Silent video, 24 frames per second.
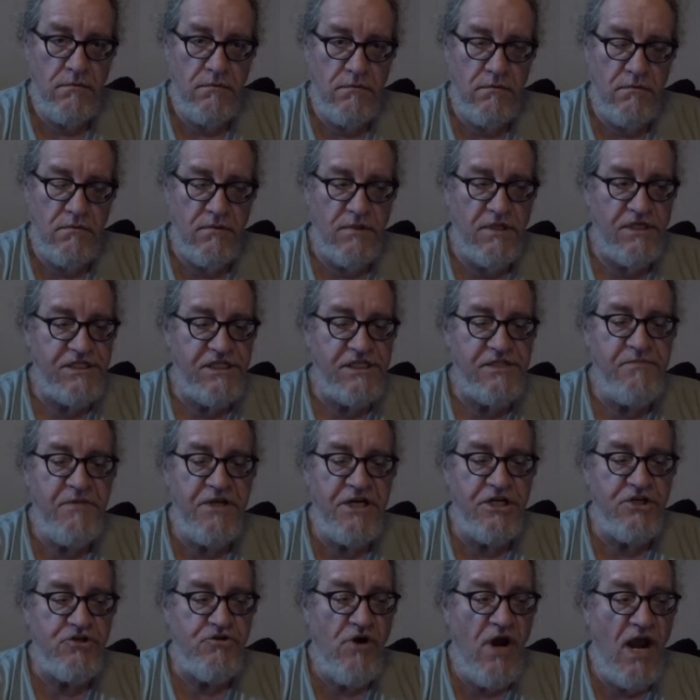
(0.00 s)
This has been
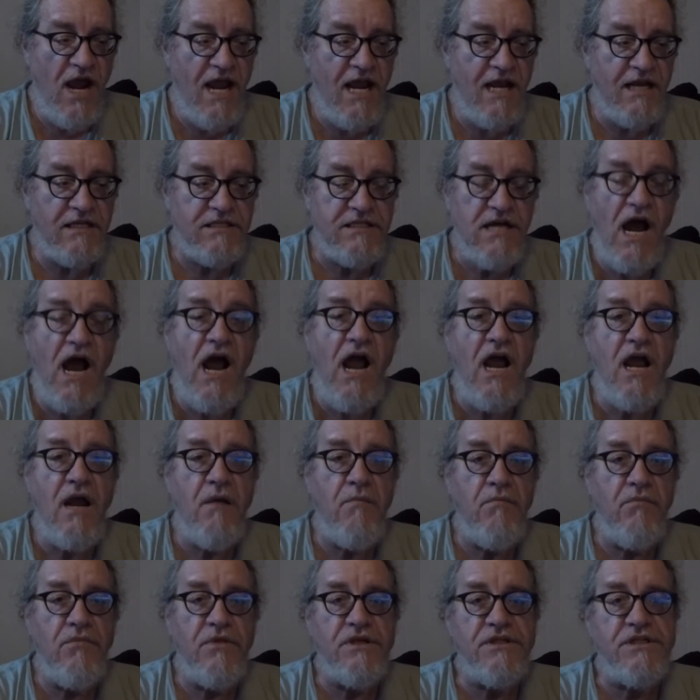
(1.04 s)
a trying time.
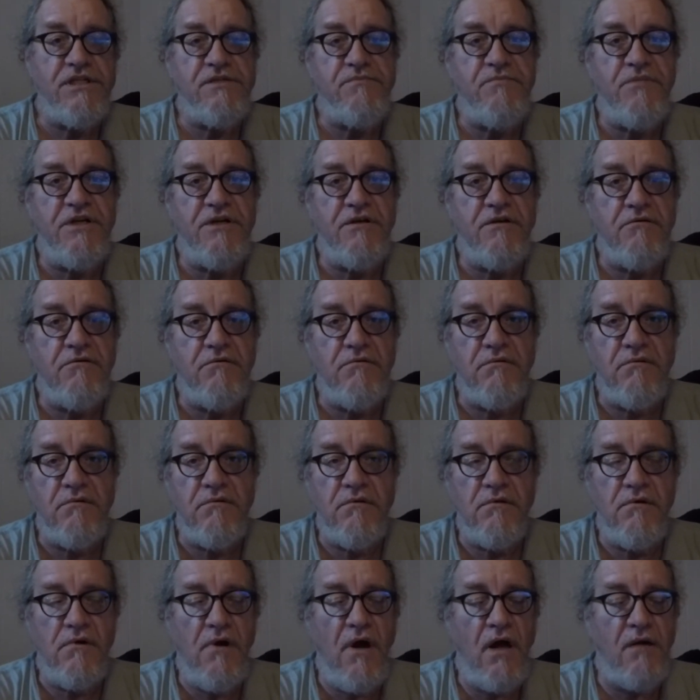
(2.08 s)
This has been
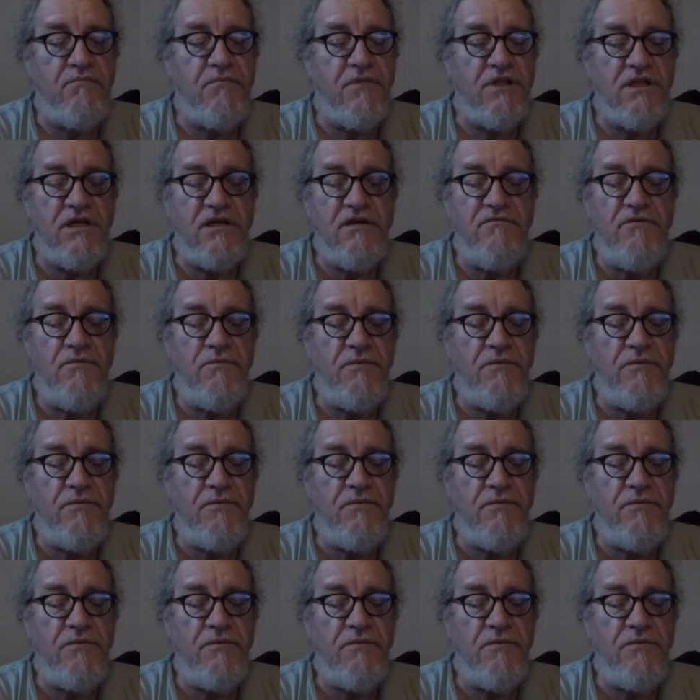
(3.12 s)
unbelievable.